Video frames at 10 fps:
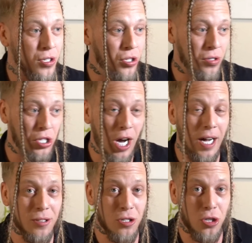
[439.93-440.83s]

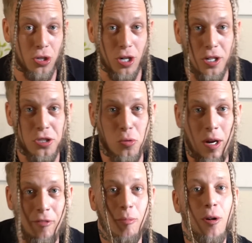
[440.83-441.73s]
Yanz took us
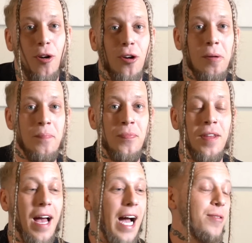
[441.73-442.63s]
away from her,
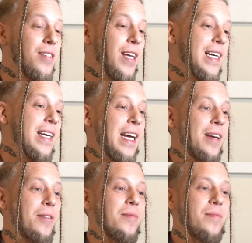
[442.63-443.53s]
I was like, damn.